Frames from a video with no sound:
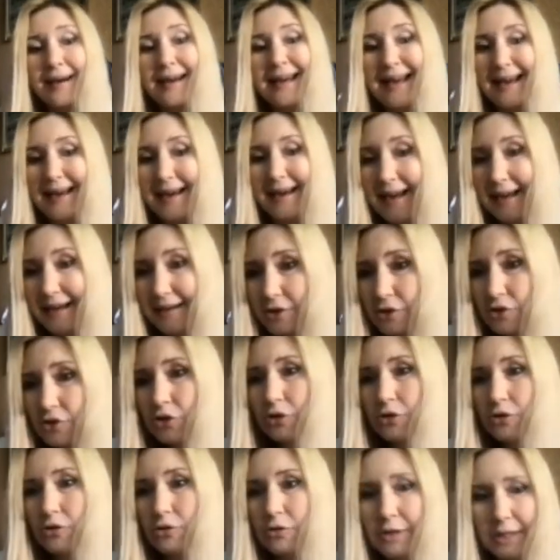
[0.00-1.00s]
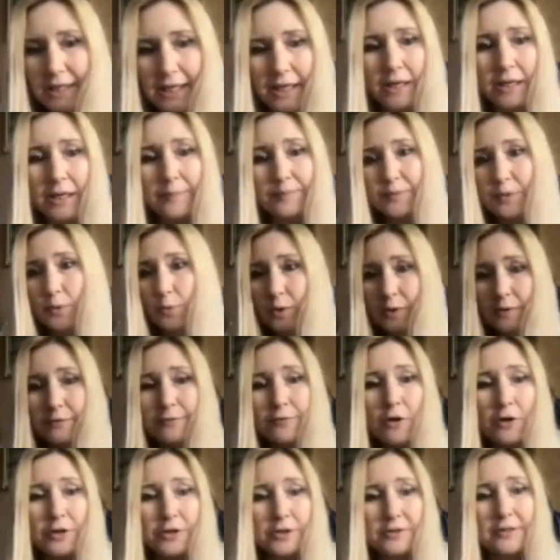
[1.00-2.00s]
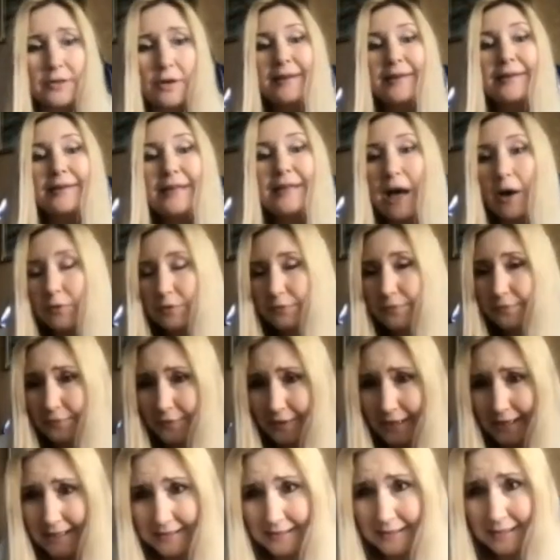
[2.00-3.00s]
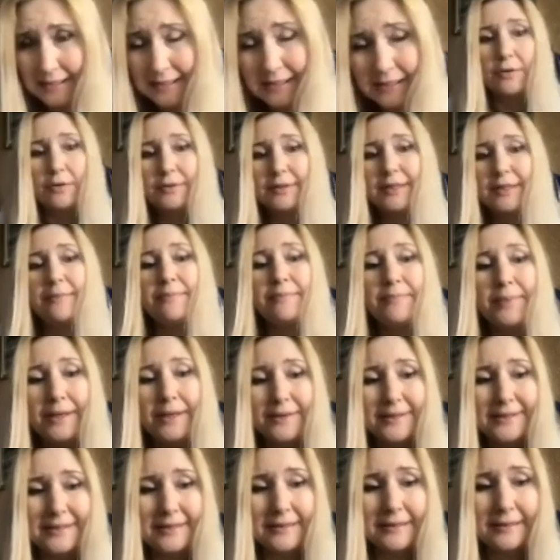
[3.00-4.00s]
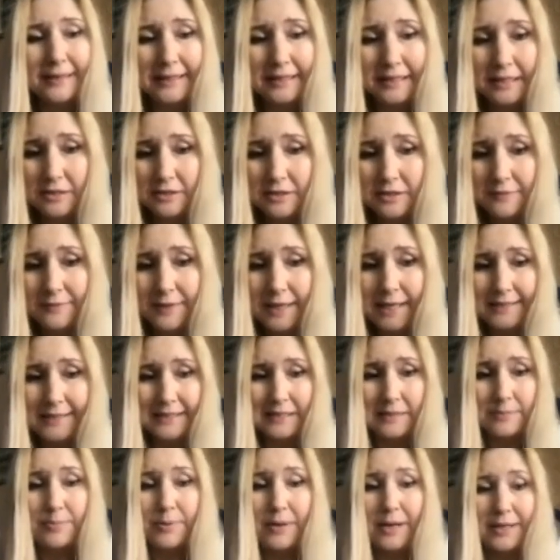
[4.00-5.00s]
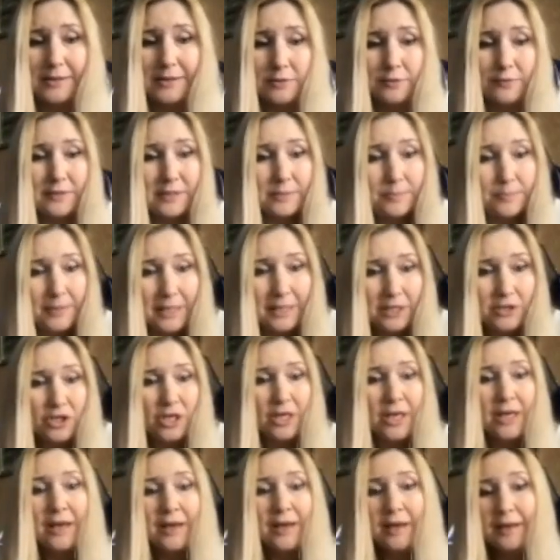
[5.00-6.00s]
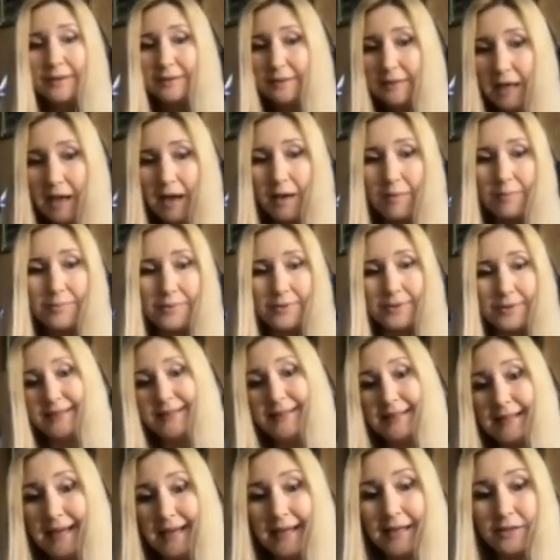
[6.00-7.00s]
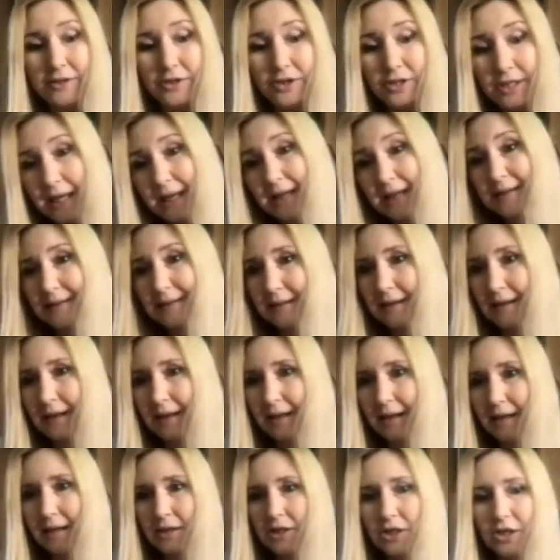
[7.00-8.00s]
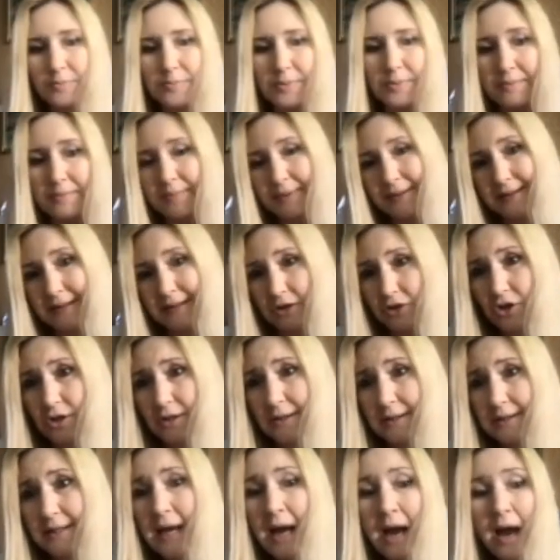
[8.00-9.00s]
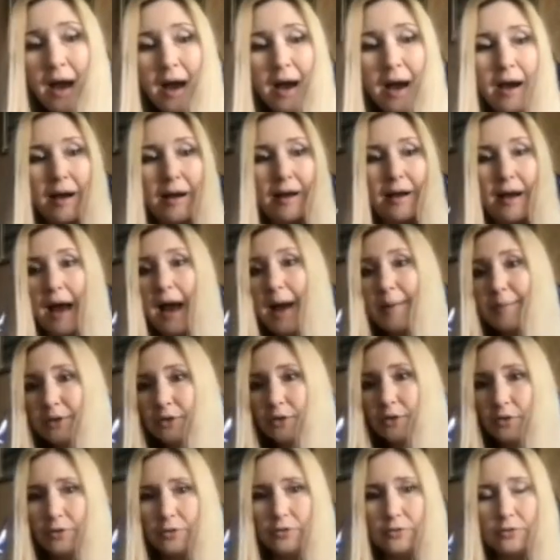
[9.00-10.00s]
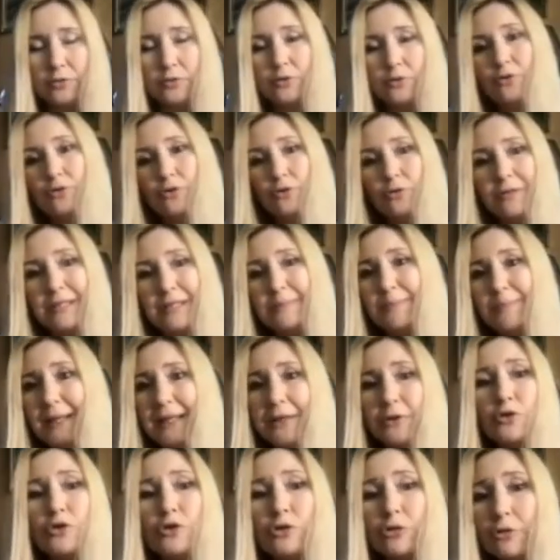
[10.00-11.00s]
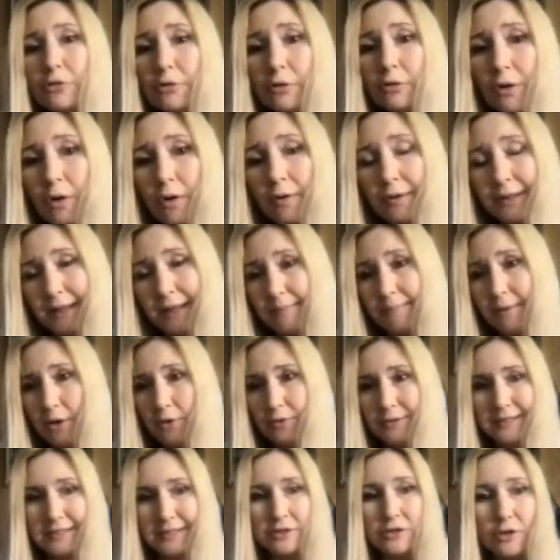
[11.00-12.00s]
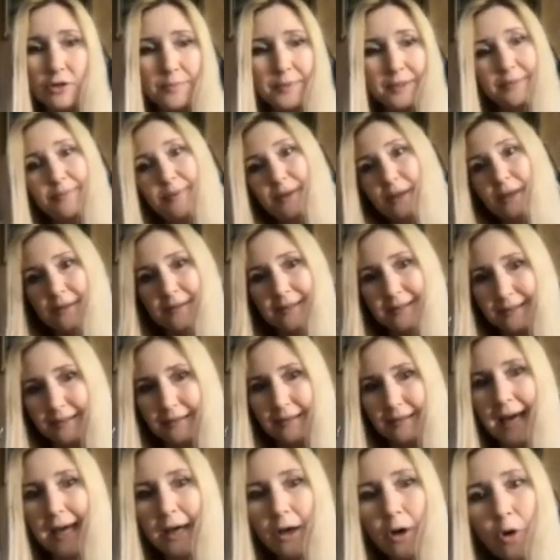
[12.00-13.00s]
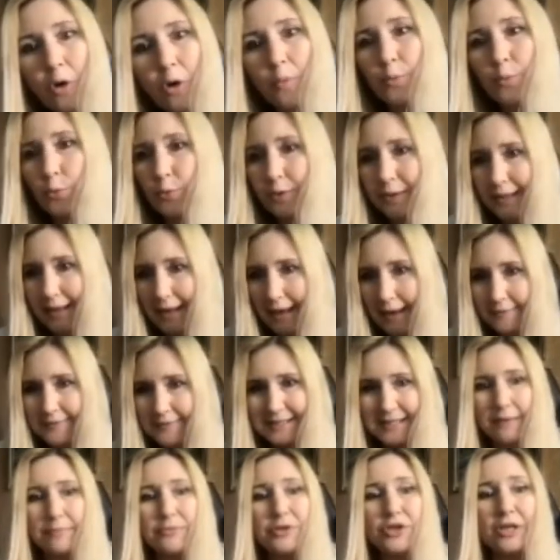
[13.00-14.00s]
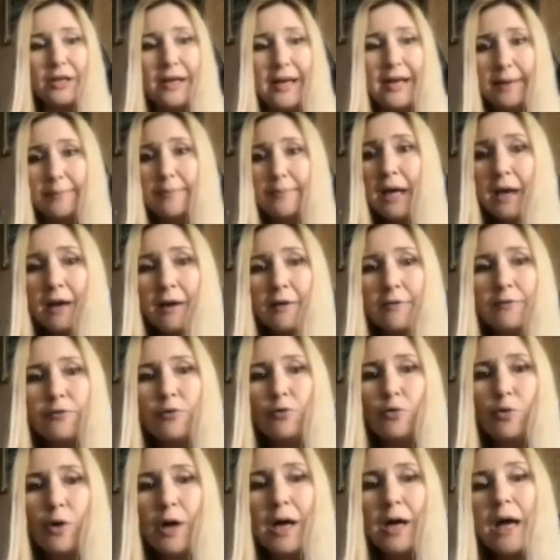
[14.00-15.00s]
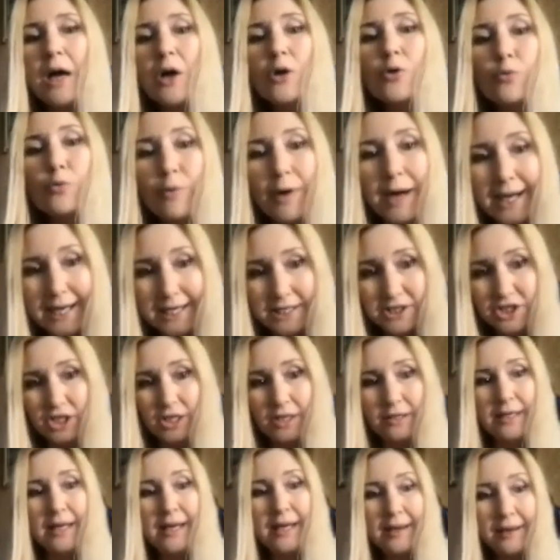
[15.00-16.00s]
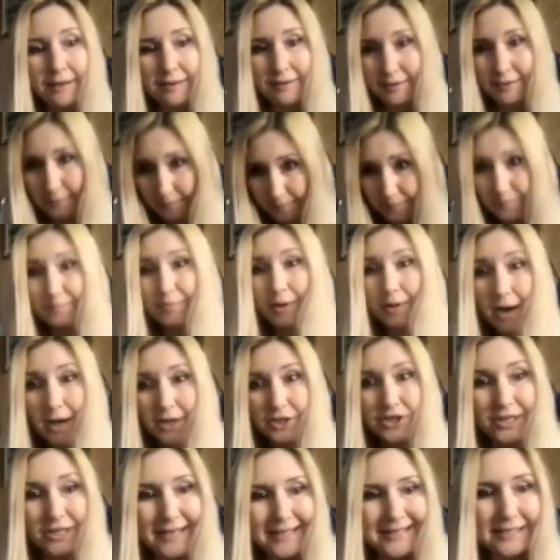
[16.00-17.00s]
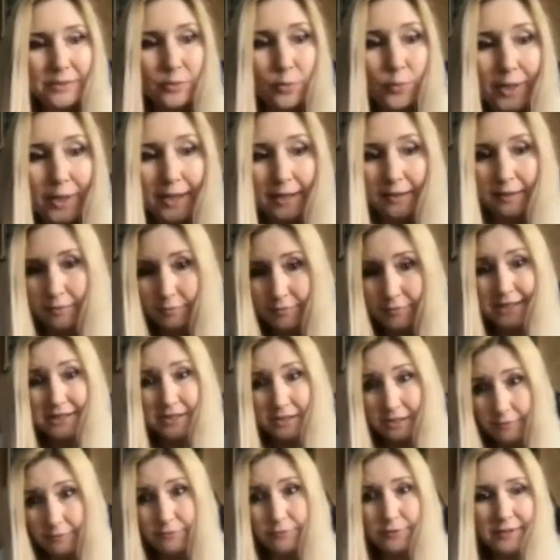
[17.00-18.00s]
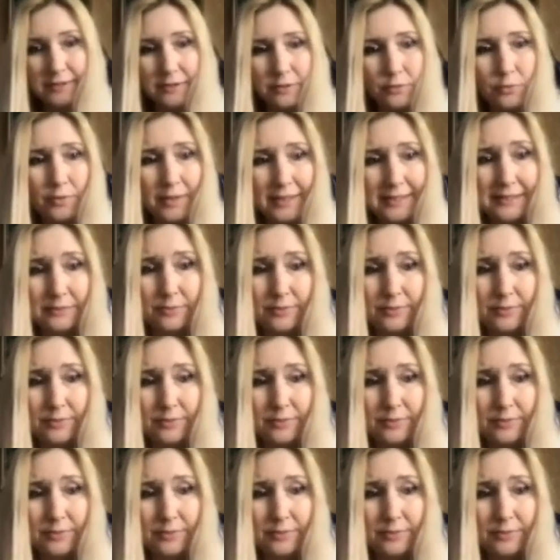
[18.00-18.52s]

And today we'll focus on noun phrases, on comparison linking devices, parts of speech, numbers and dates, and prepositions. I'm going to speak too long about these topics, because I hope we'll have some time for writing part as well, writing for ZNO as